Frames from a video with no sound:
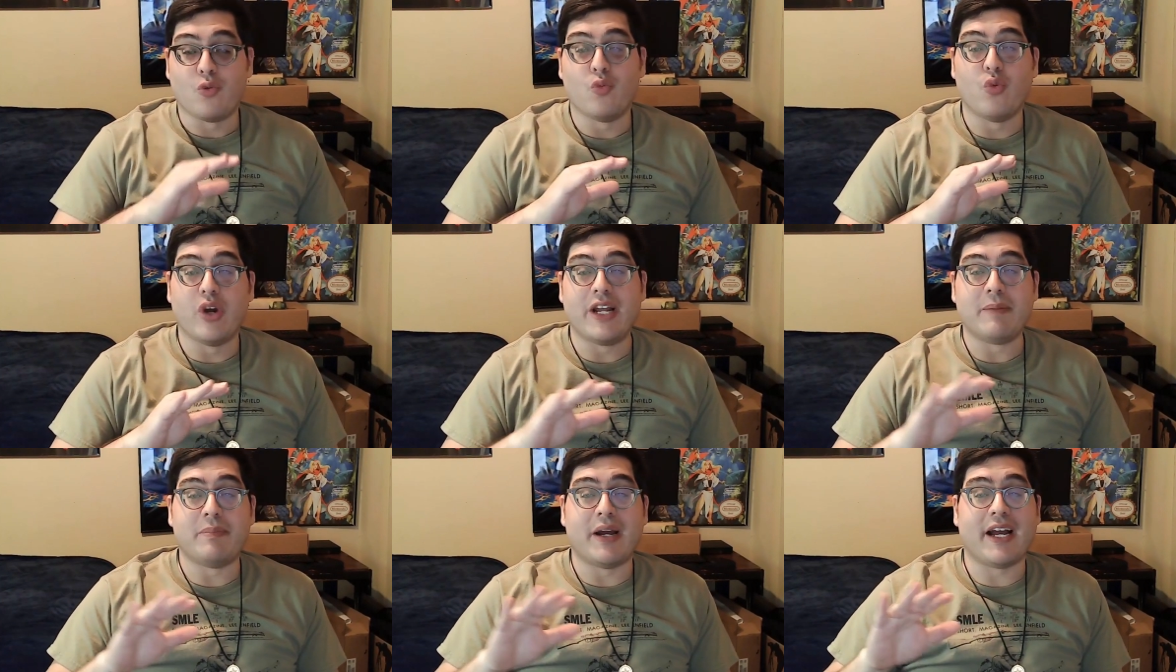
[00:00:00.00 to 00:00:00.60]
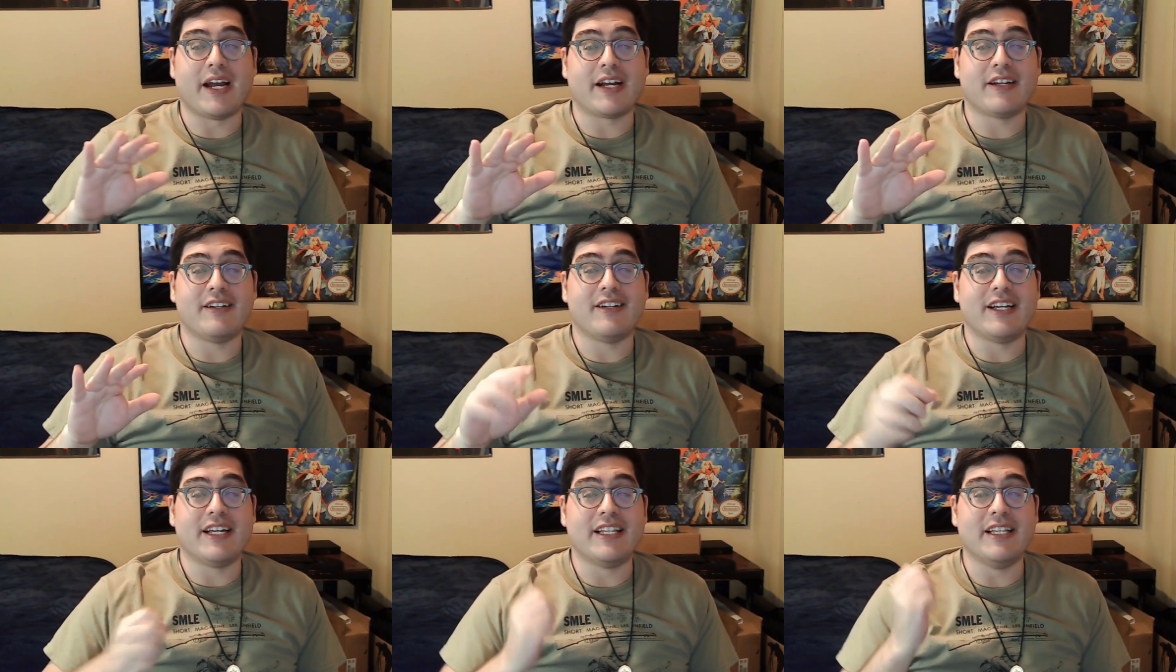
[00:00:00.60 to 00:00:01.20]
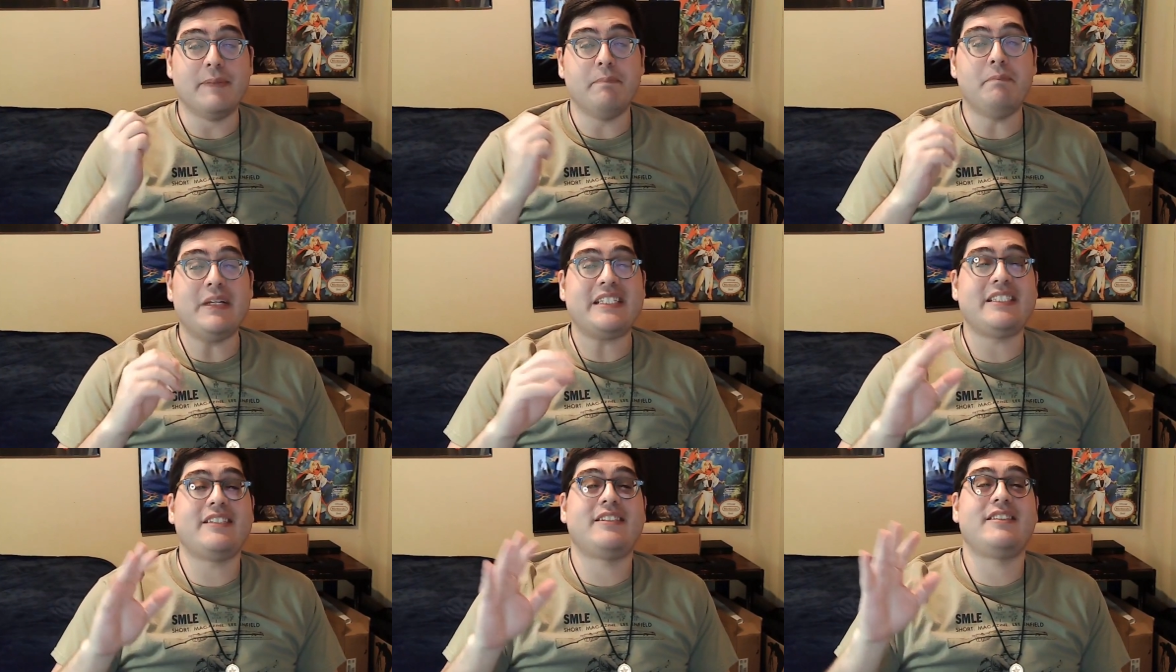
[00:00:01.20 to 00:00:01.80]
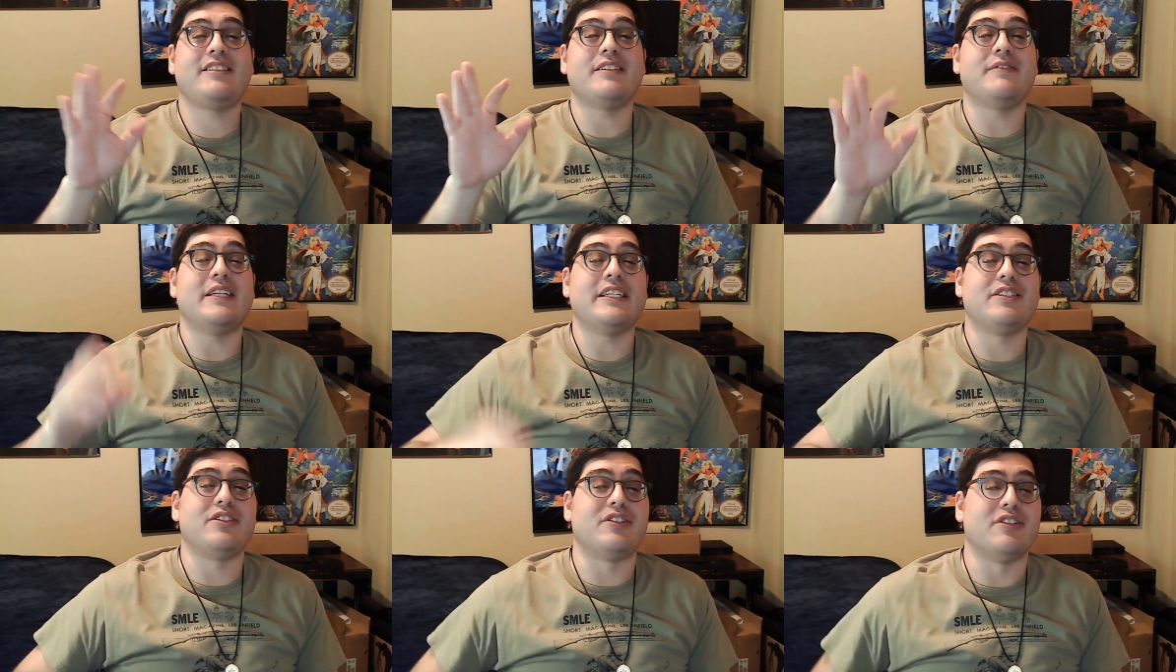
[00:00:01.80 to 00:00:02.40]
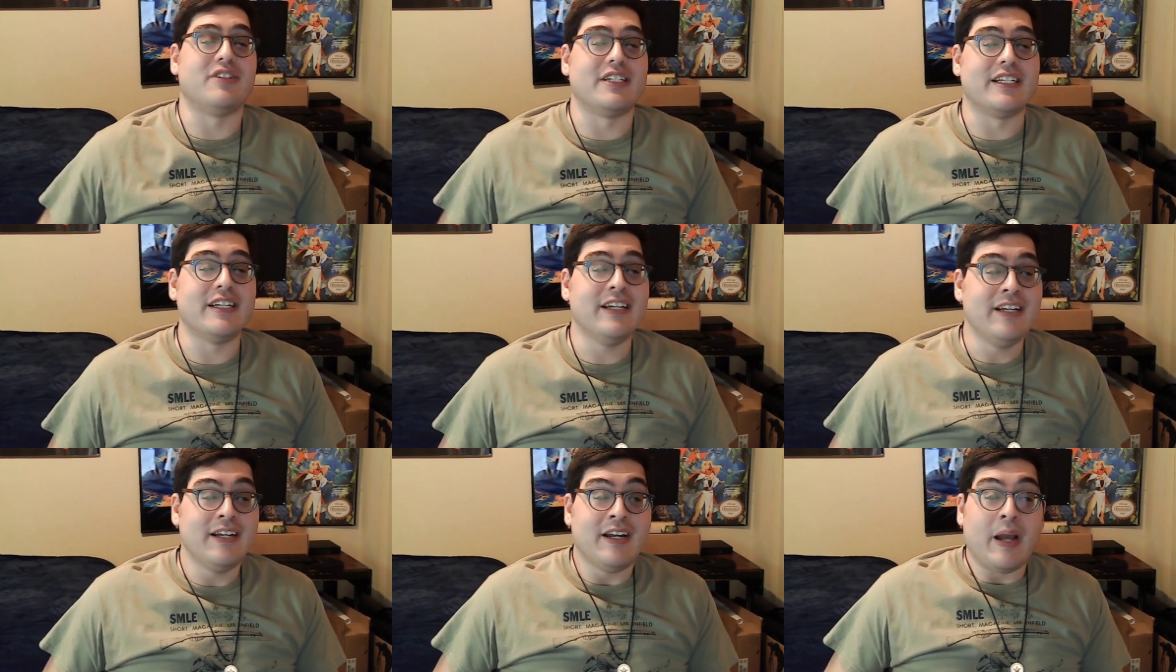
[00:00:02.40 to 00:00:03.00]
Way back in the mists of history,